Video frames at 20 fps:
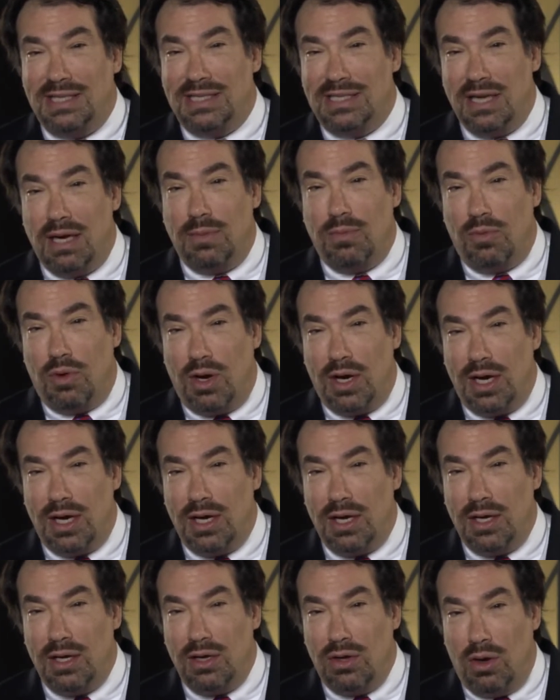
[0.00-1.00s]
someone,
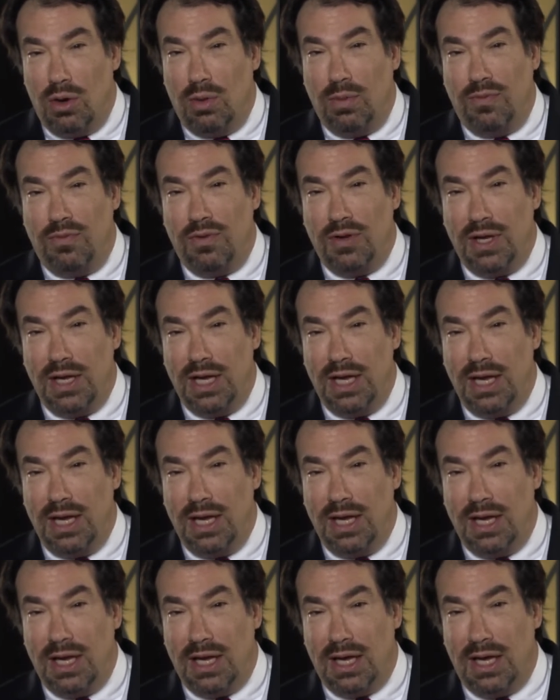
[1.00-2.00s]

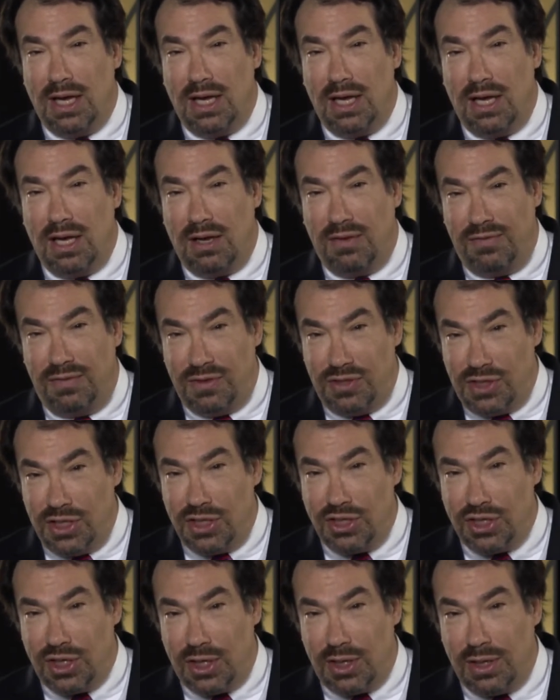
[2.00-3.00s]
hopefully a
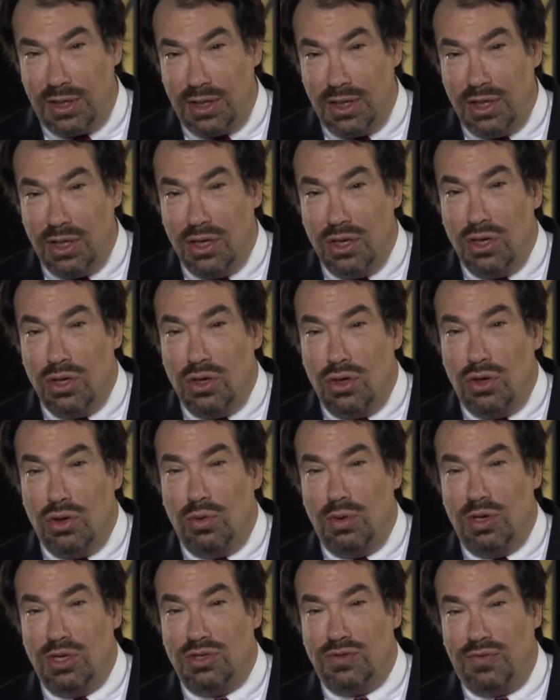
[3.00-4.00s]
physician,
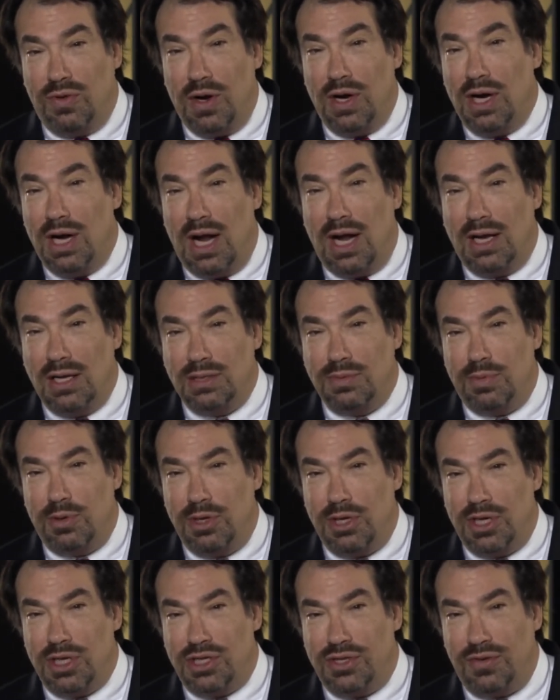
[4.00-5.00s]
who is very knowledgeable
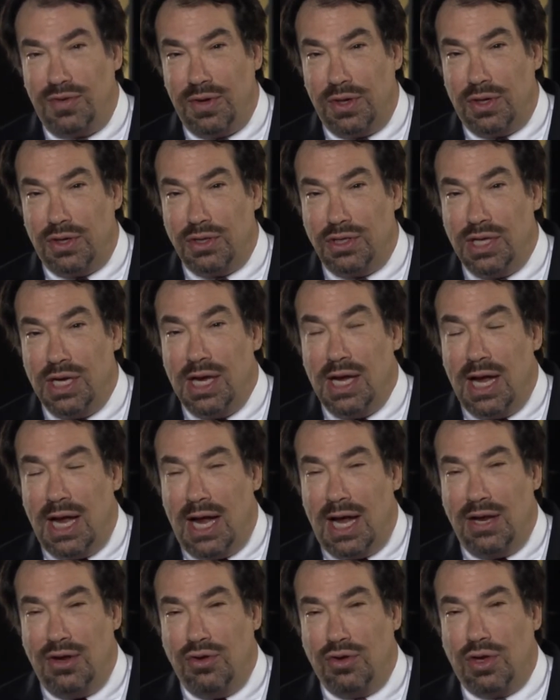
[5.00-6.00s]
in this field.
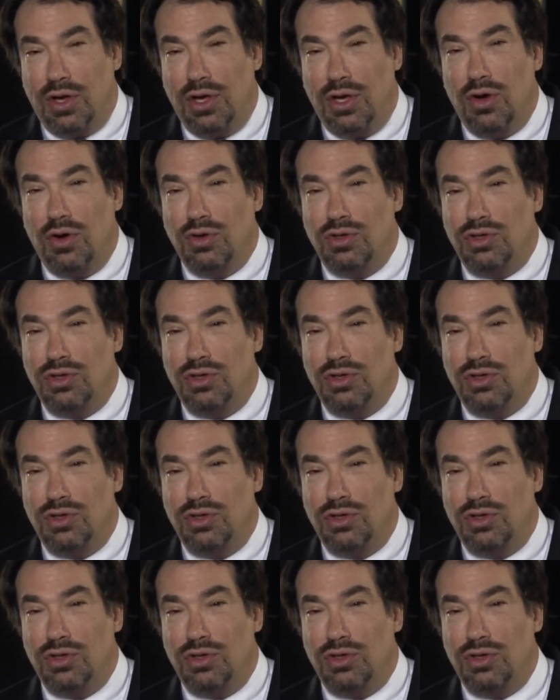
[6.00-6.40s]
And you can go